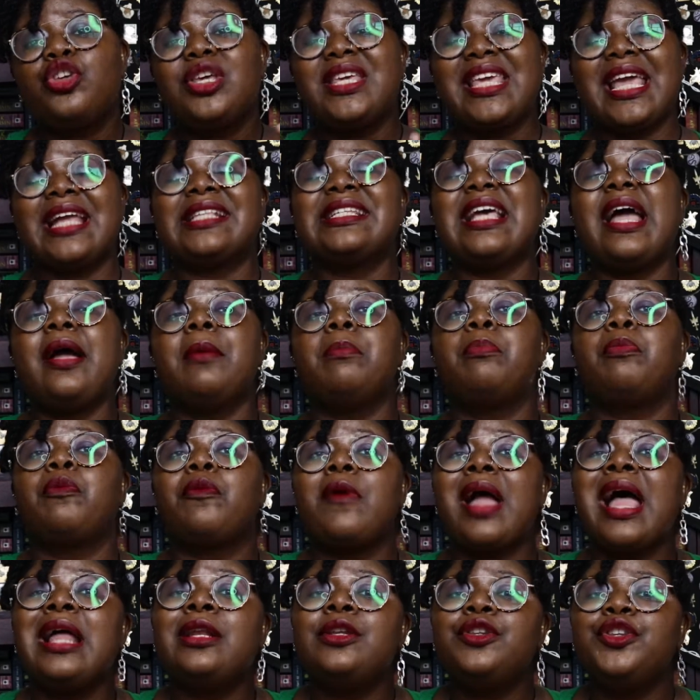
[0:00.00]
you get a
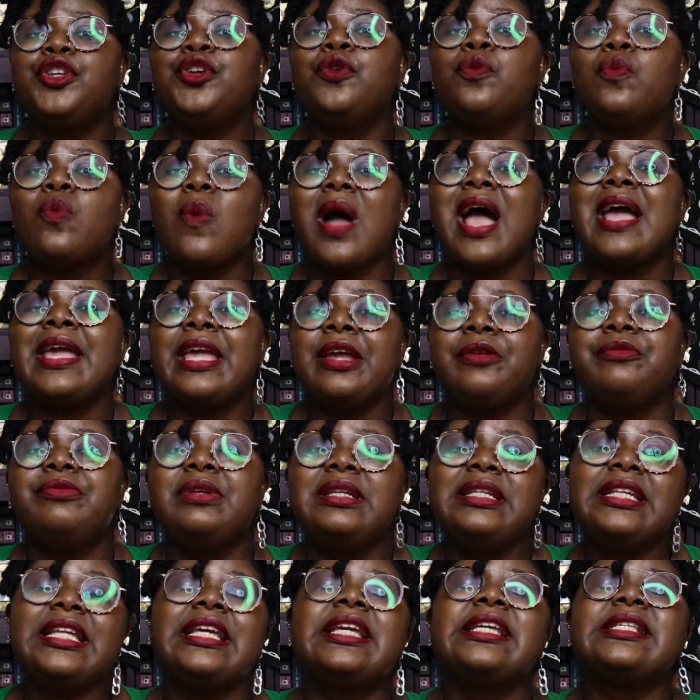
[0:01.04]
brand new YA
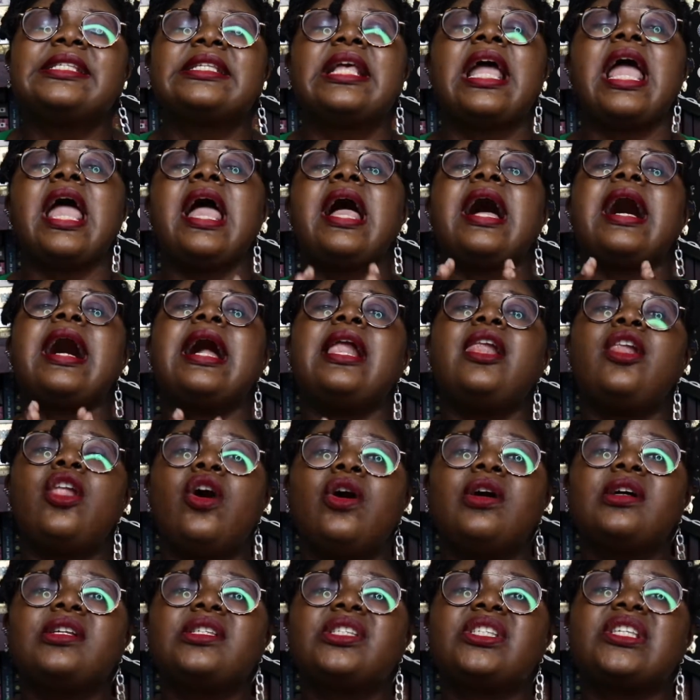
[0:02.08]
release
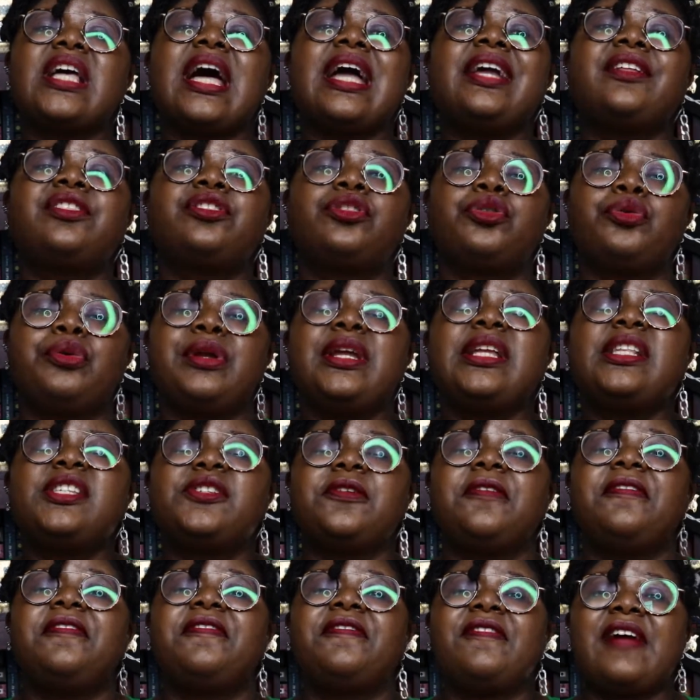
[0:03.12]
alongside three
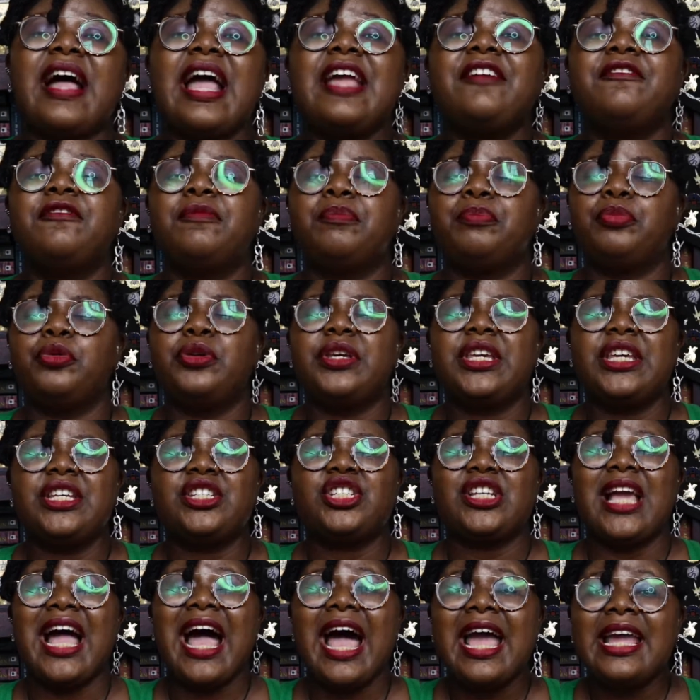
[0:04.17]
to five
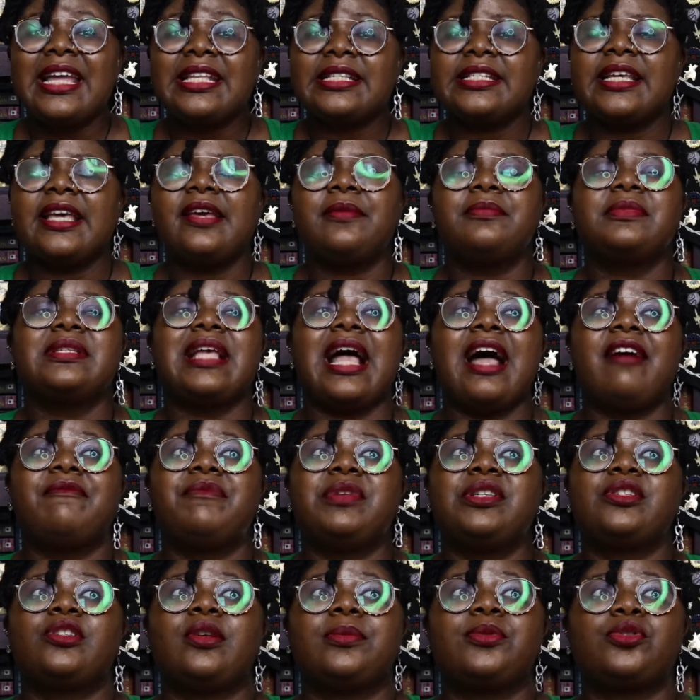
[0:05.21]
bookish items. I've
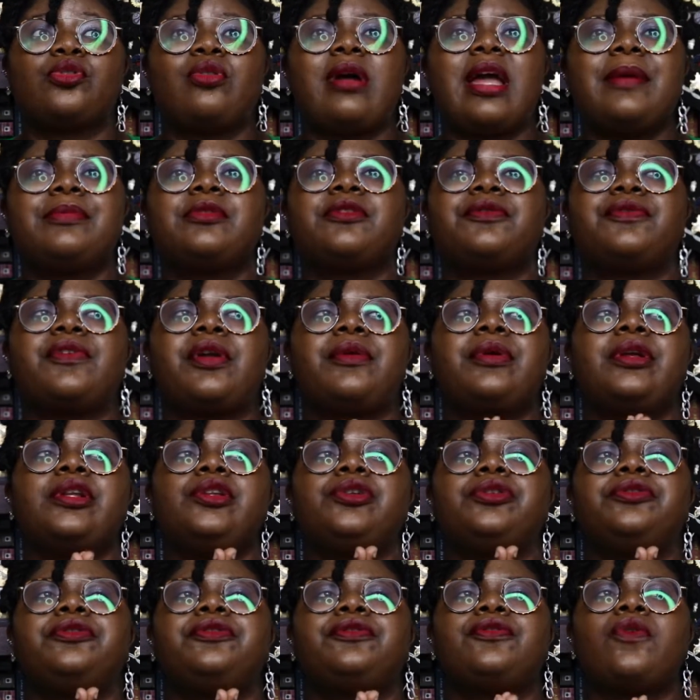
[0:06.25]
been subscribed to
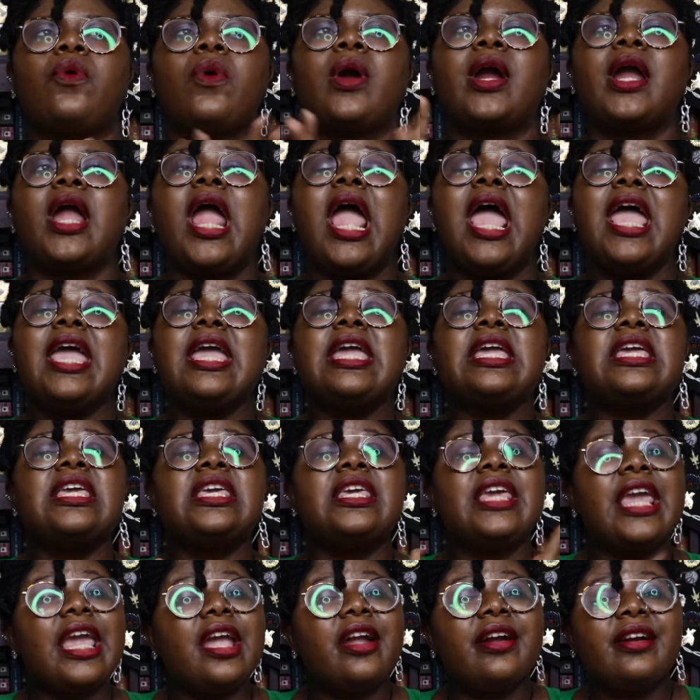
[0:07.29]
Fairyloot for
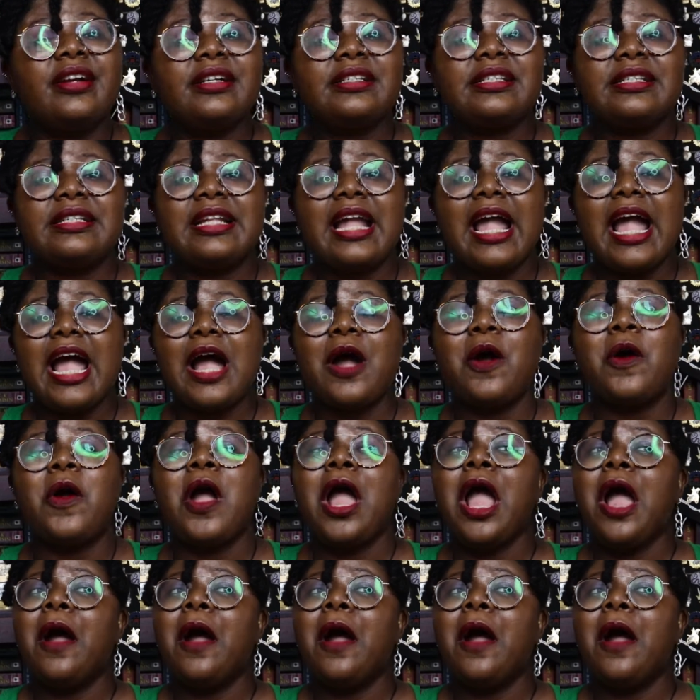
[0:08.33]
years now,